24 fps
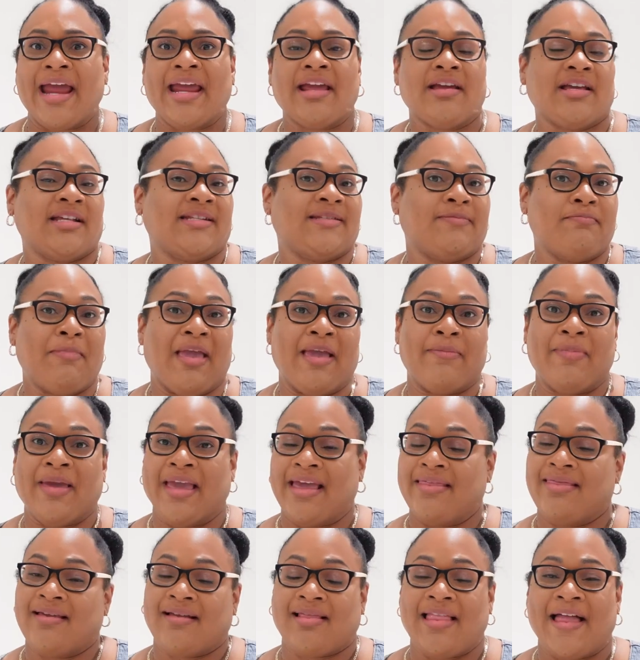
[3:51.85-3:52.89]
because maybe in
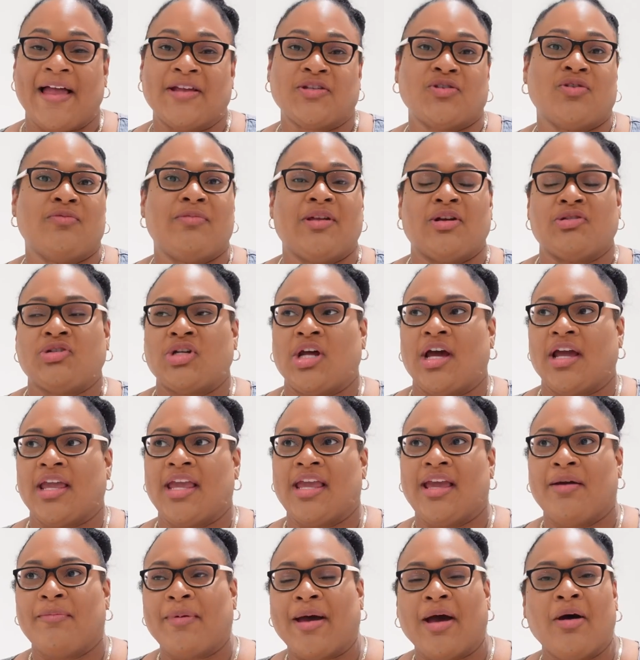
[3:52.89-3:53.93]
the classroom they're talking
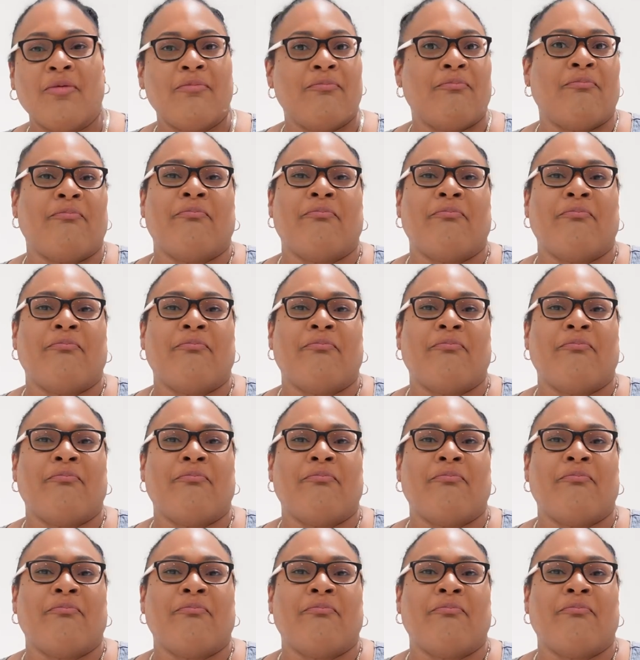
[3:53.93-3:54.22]
about